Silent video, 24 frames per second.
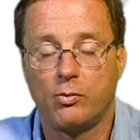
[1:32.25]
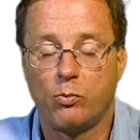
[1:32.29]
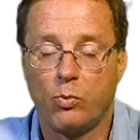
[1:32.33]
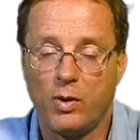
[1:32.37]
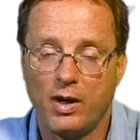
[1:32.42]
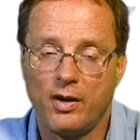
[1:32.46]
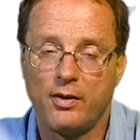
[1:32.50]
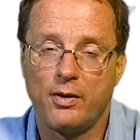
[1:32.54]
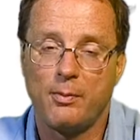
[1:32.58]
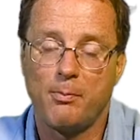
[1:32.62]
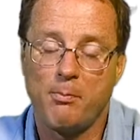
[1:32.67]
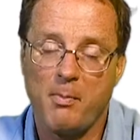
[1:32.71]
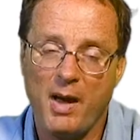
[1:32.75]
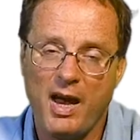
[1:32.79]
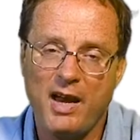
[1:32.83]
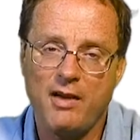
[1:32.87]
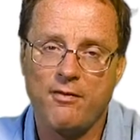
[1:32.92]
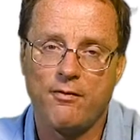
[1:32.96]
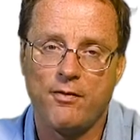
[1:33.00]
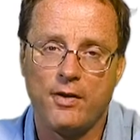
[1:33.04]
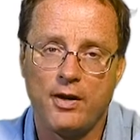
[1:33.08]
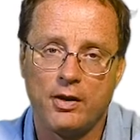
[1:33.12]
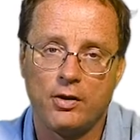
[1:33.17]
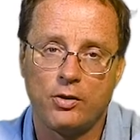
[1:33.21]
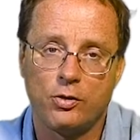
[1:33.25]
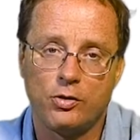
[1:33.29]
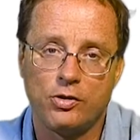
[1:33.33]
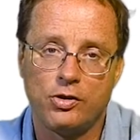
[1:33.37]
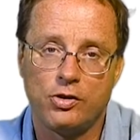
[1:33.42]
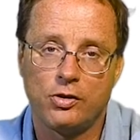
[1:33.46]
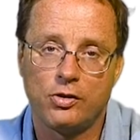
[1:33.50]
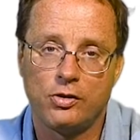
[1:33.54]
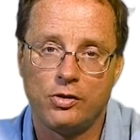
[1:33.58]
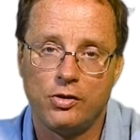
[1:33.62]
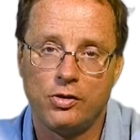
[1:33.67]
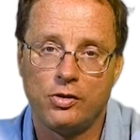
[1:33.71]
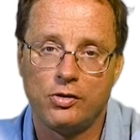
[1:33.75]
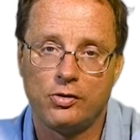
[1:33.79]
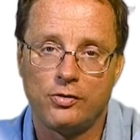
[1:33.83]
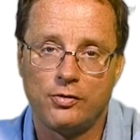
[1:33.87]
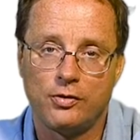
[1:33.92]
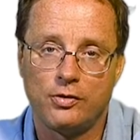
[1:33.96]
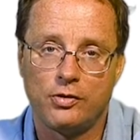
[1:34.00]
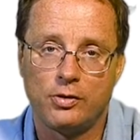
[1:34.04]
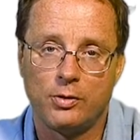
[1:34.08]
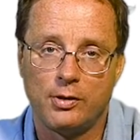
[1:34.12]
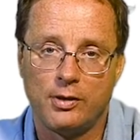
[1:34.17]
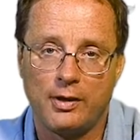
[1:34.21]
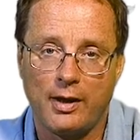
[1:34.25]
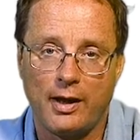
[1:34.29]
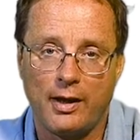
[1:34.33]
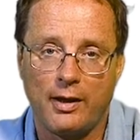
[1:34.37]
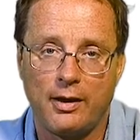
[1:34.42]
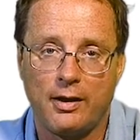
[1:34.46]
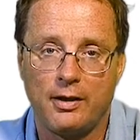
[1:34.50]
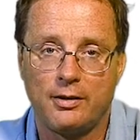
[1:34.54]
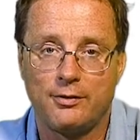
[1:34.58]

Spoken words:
And one of the main vehicles you can use for doing that